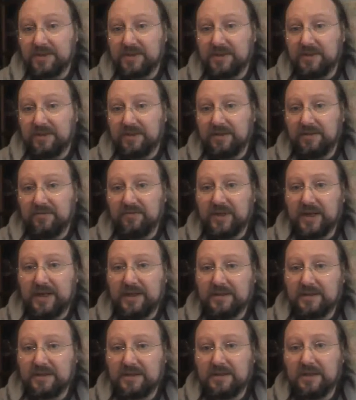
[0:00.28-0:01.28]
in
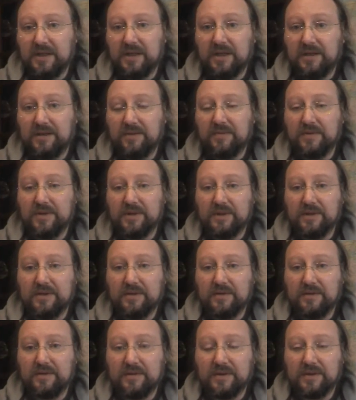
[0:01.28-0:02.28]
France in
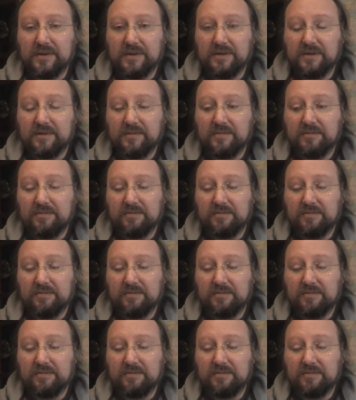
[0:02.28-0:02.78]
the